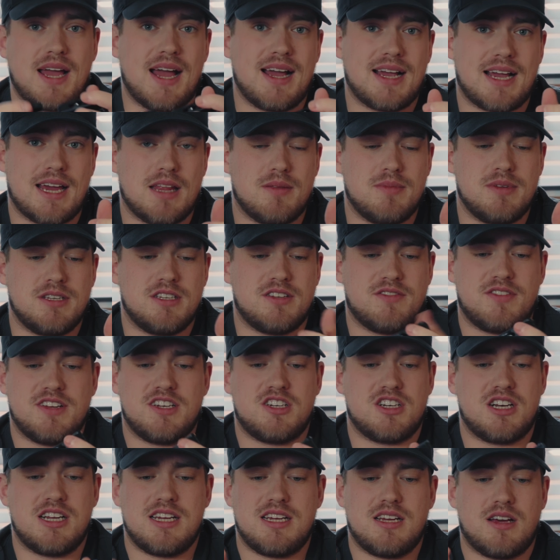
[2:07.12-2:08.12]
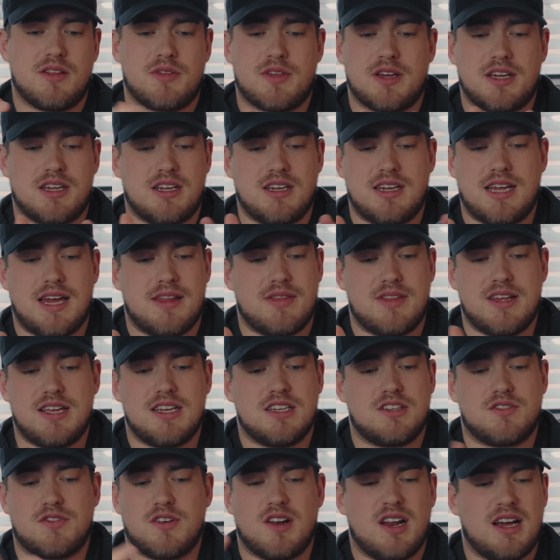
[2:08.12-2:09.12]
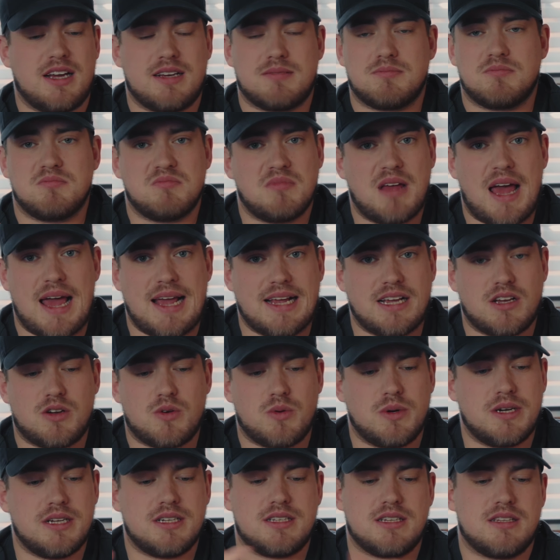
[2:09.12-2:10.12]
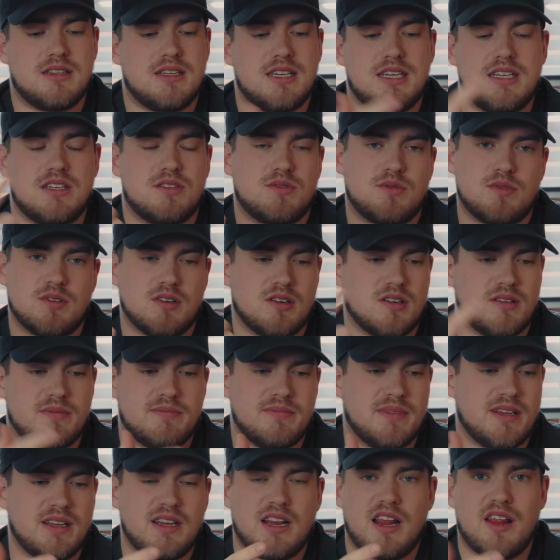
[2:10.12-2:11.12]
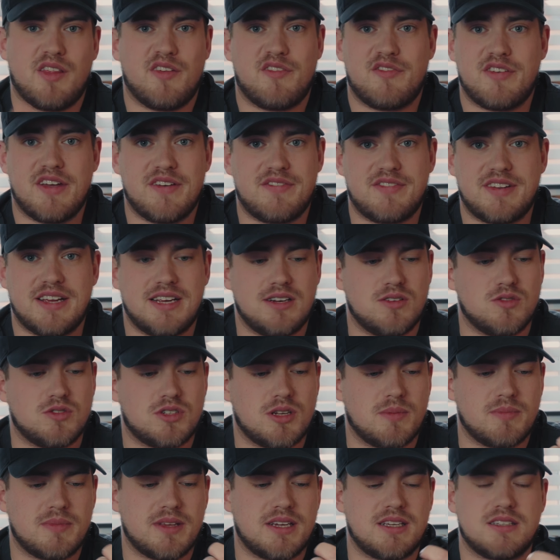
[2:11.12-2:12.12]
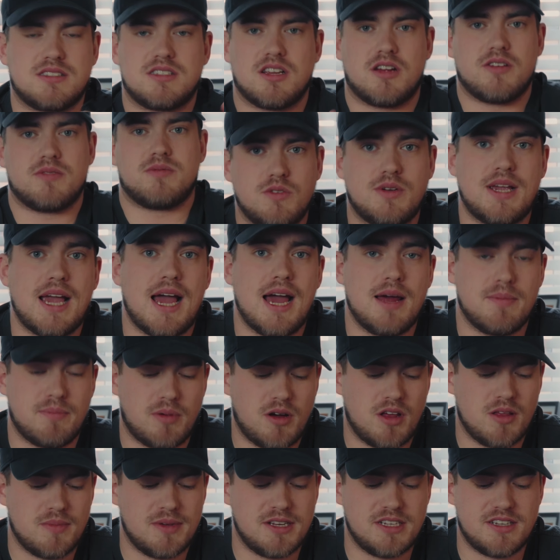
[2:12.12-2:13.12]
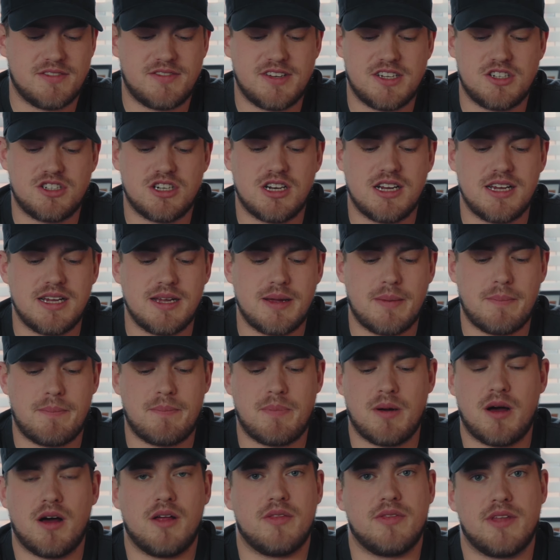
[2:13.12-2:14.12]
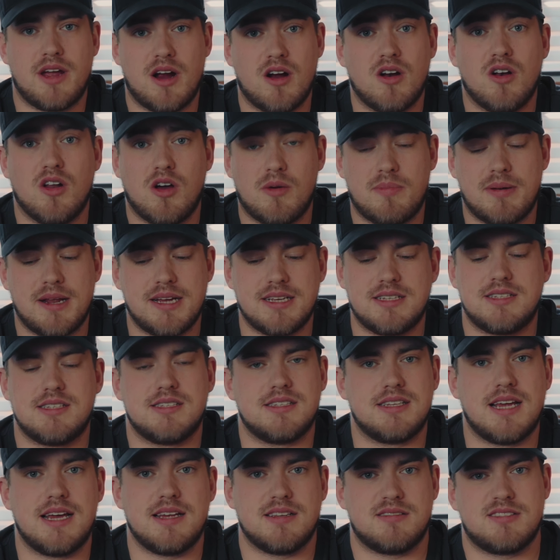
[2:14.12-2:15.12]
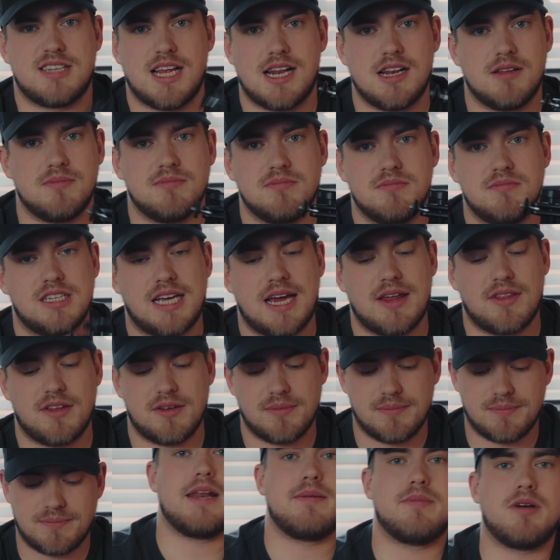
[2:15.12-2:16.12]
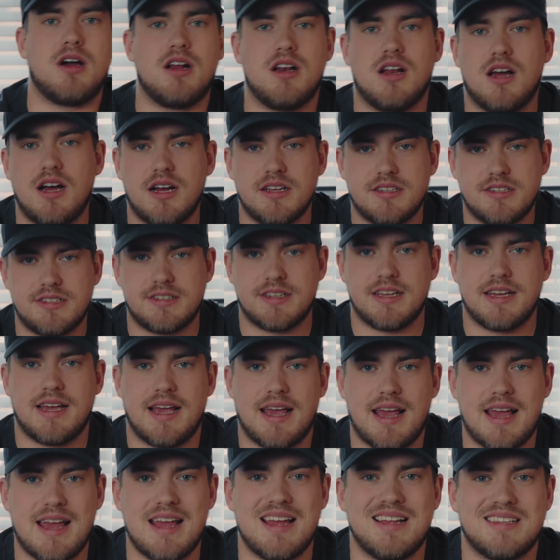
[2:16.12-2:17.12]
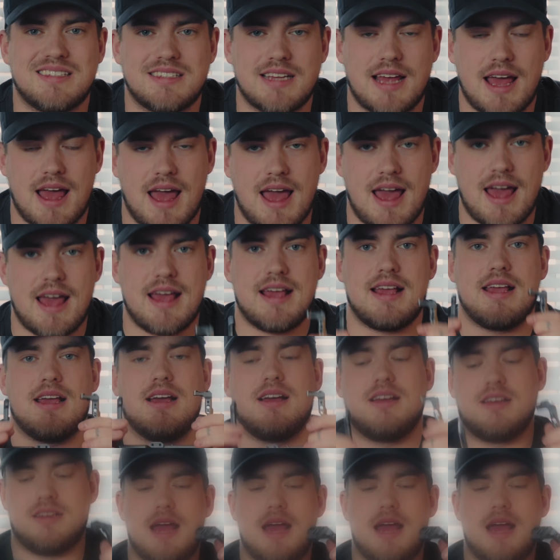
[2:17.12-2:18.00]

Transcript: can get them individually. I think you can get these for like 8 quid and these for another 15 or something. So you can buy them individually, but there are a lot of places that sell them together. And my last thing is a